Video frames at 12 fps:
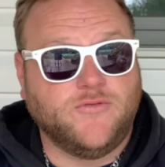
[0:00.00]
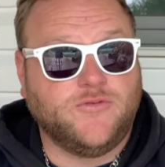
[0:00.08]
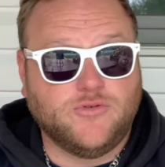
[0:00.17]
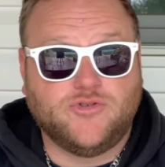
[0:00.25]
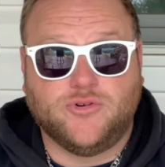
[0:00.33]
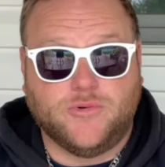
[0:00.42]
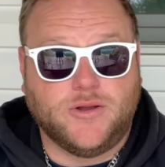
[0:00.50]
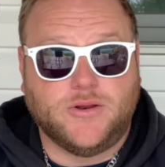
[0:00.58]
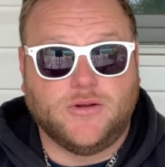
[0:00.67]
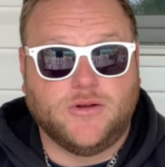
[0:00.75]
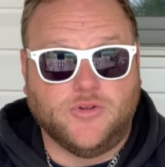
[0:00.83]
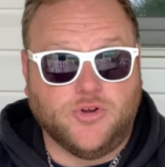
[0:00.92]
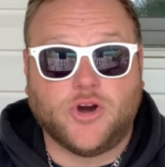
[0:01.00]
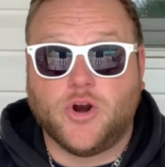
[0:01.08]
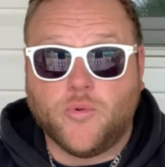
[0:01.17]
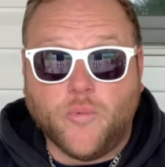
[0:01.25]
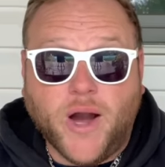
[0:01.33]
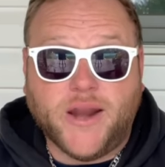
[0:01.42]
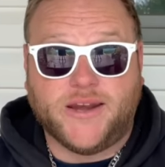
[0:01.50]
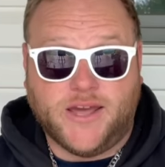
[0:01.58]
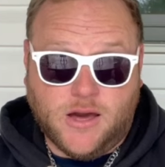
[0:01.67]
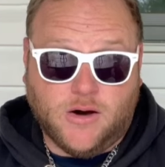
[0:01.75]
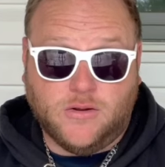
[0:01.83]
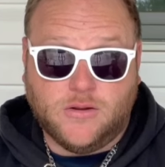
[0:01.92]
If you do it, you're going to rot in
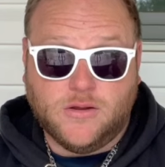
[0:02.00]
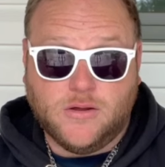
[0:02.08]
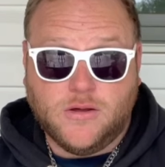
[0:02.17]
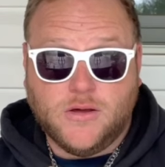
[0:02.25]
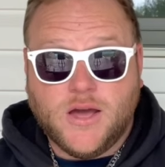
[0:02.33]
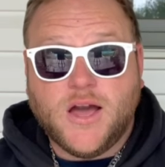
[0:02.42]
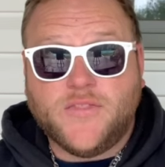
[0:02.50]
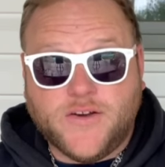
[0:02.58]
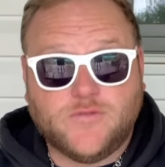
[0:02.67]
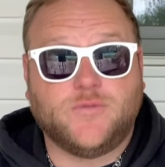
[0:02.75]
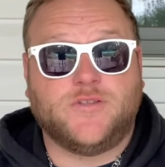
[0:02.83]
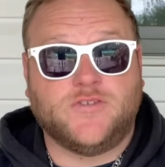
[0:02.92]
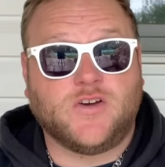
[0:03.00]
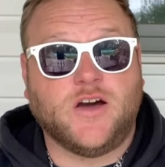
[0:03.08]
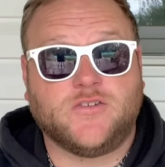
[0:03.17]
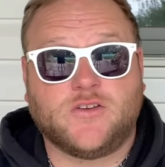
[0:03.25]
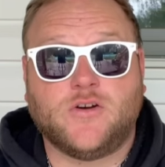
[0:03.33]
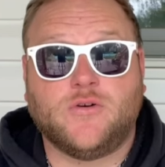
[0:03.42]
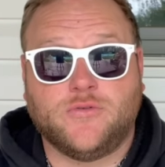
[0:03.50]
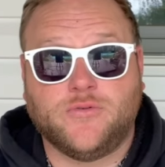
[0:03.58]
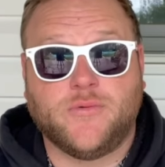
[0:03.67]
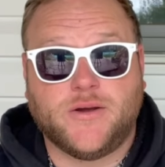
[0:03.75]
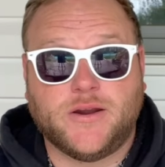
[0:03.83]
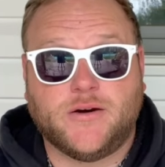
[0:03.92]
hell. And that's what this guy is going to go
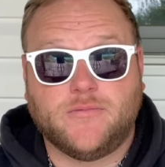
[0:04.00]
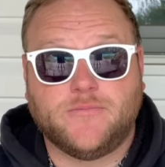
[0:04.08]
through right now.